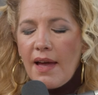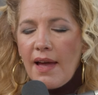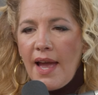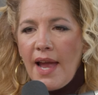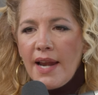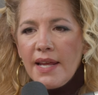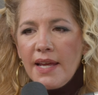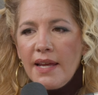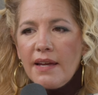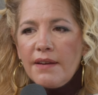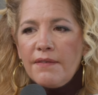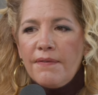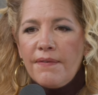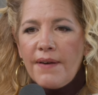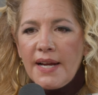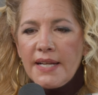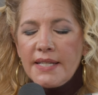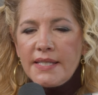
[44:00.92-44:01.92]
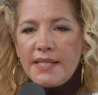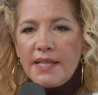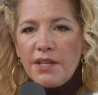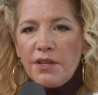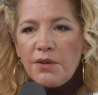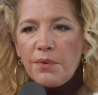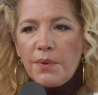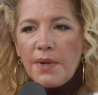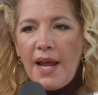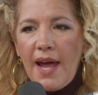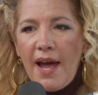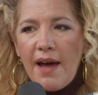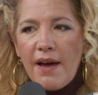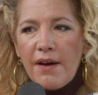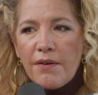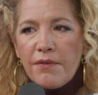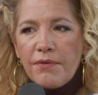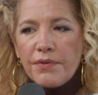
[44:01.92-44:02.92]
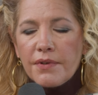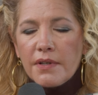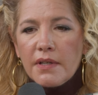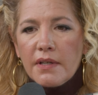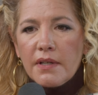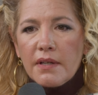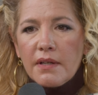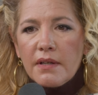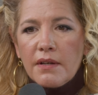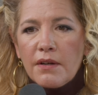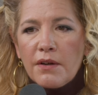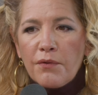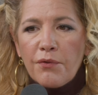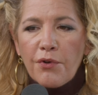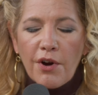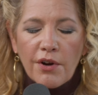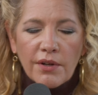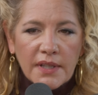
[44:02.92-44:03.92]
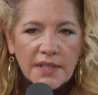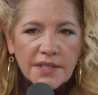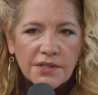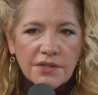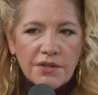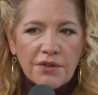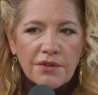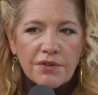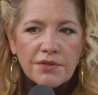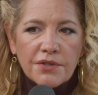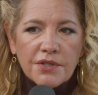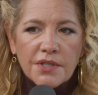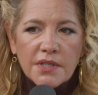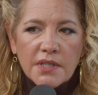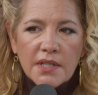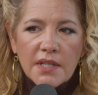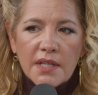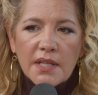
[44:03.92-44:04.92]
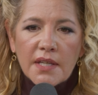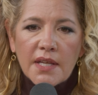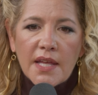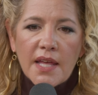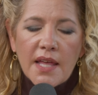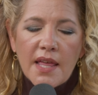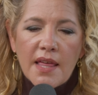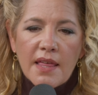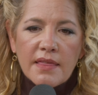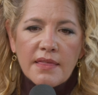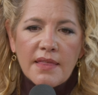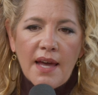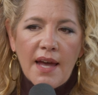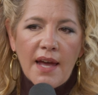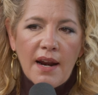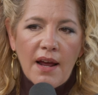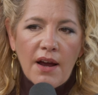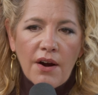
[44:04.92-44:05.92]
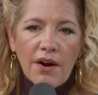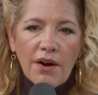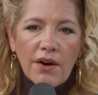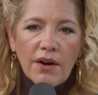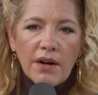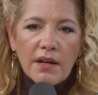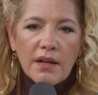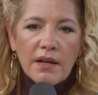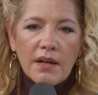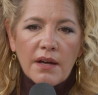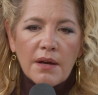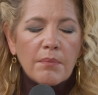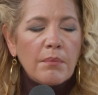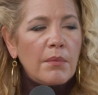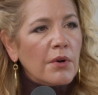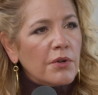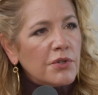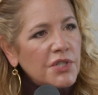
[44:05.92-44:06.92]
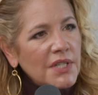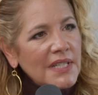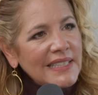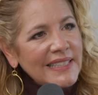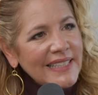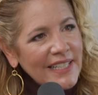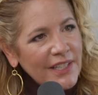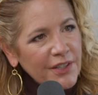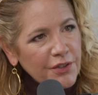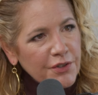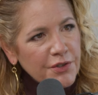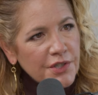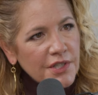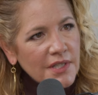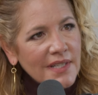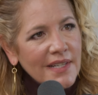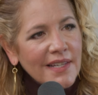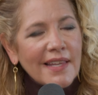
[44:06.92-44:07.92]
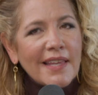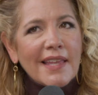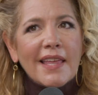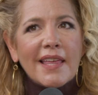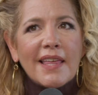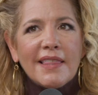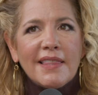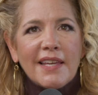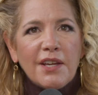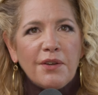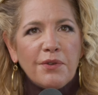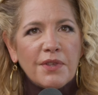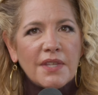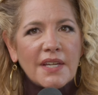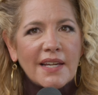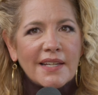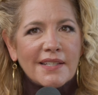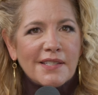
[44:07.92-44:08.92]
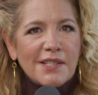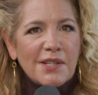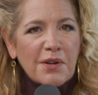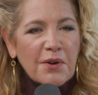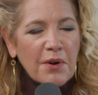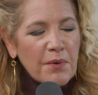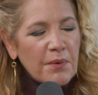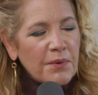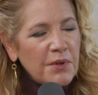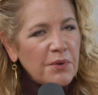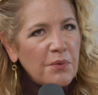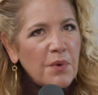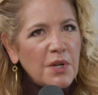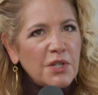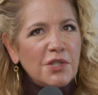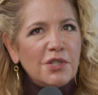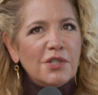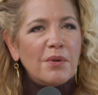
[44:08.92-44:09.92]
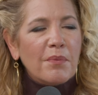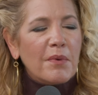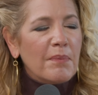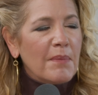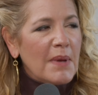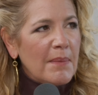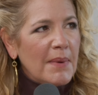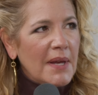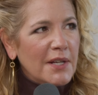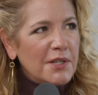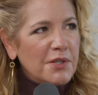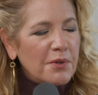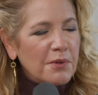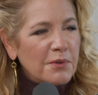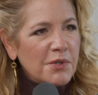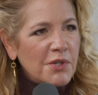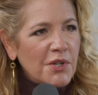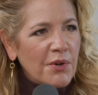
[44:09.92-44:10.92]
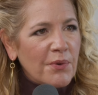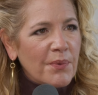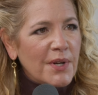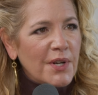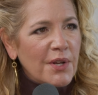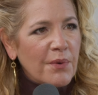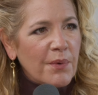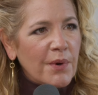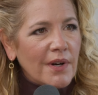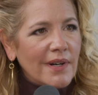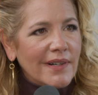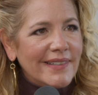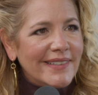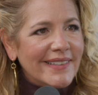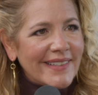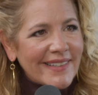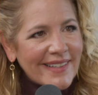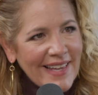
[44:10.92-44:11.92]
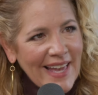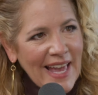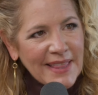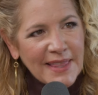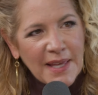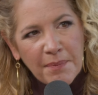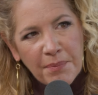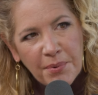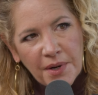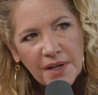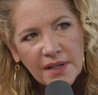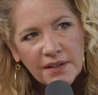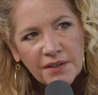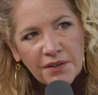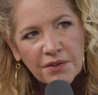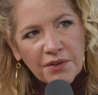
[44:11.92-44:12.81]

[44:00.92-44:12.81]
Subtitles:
Any advice that you would have for our listeners that are emerging leaders that you think is, you wish someone maybe had told you when you were at that point in your